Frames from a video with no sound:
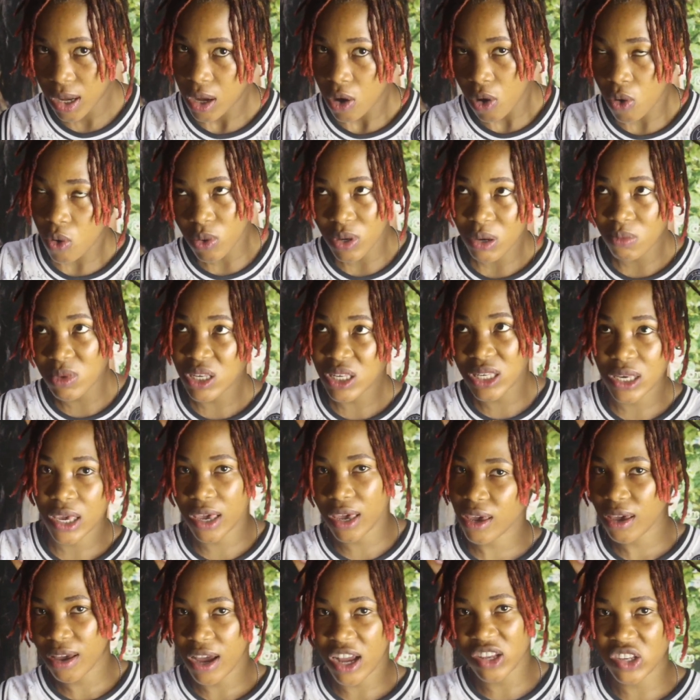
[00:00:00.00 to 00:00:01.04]
or let me
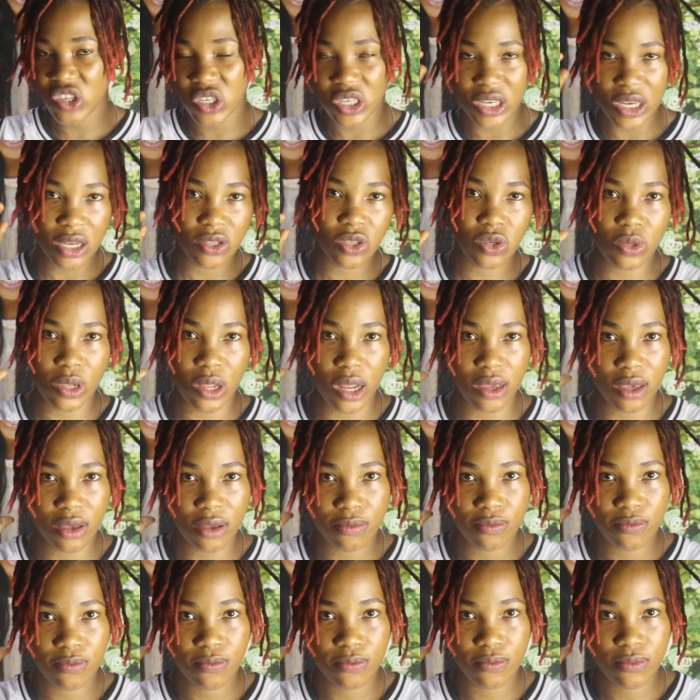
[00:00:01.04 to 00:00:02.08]
say I decide to like
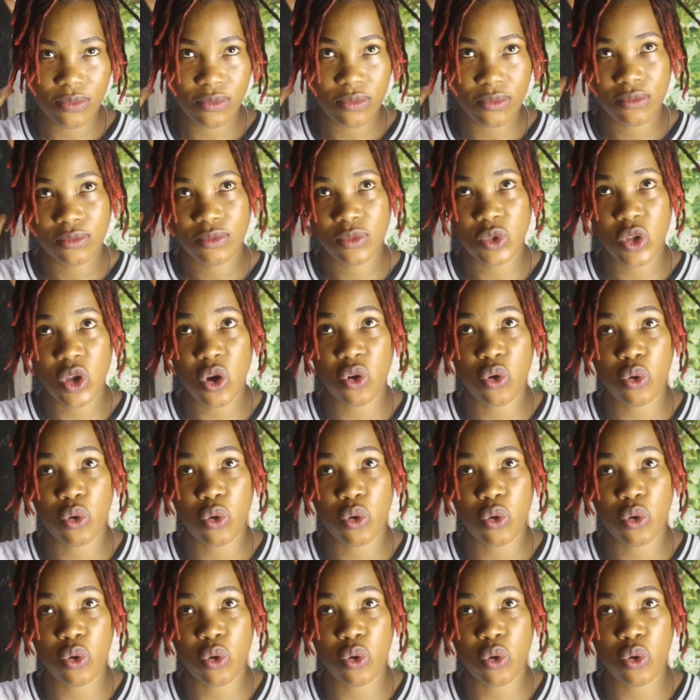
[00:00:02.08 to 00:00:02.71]
not